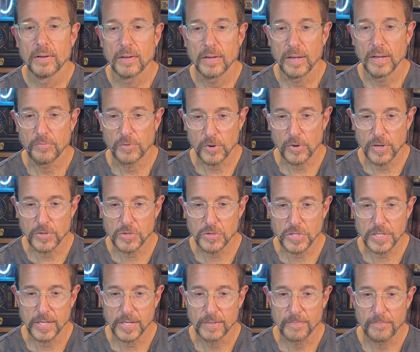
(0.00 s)
If you're
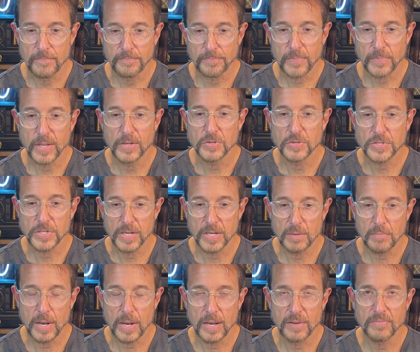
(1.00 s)
interested and you see
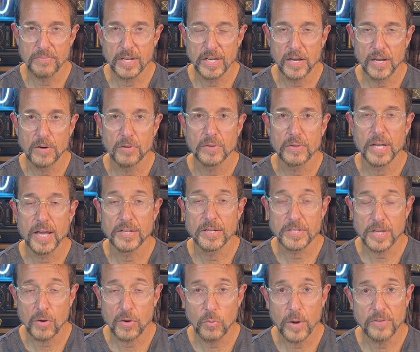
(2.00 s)
it in my video,
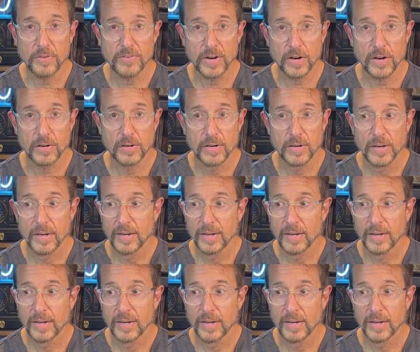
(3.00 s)
it's at Wayfair.